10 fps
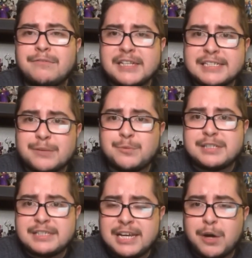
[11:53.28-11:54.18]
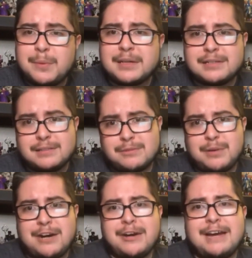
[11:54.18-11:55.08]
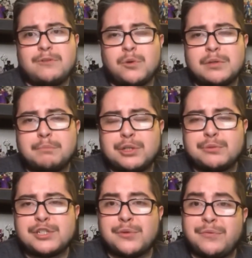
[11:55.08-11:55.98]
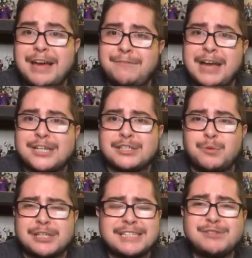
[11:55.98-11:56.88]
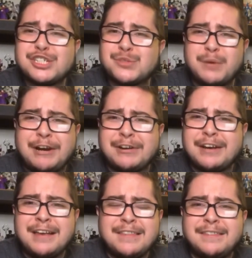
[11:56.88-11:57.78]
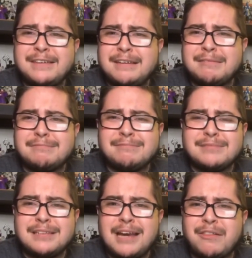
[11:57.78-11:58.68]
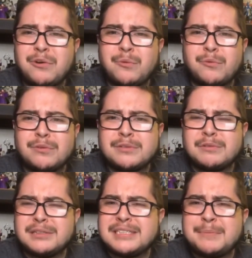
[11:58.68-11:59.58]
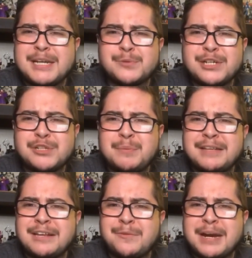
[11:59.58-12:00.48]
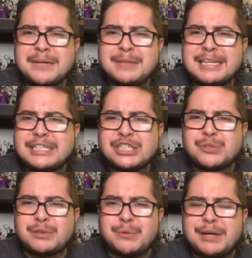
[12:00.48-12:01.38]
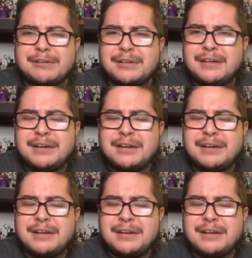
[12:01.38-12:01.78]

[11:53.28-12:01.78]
fits in with Zeo because we already have gold and blue, so that actually works. It was just weird. The yellow and Space Ranger being there randomly is just really weird.